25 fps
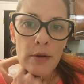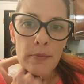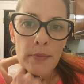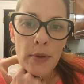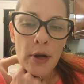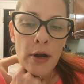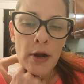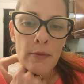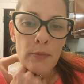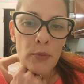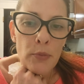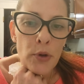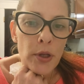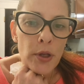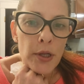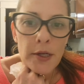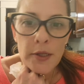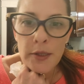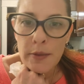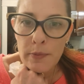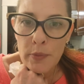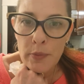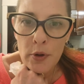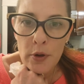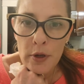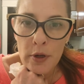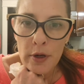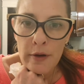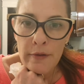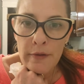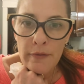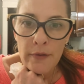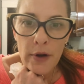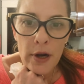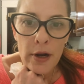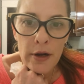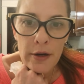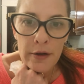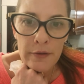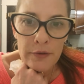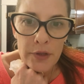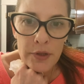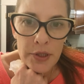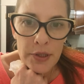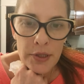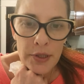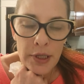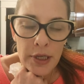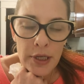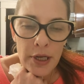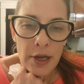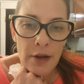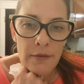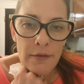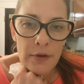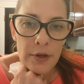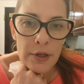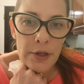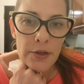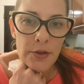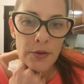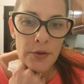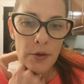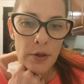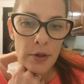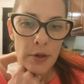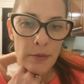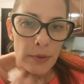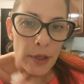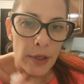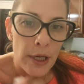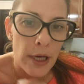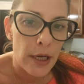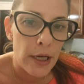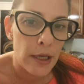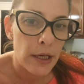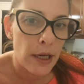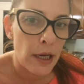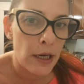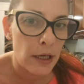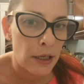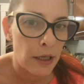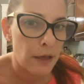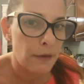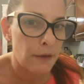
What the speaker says: I'm really supportive of, just like Kevin is, or Blake, any of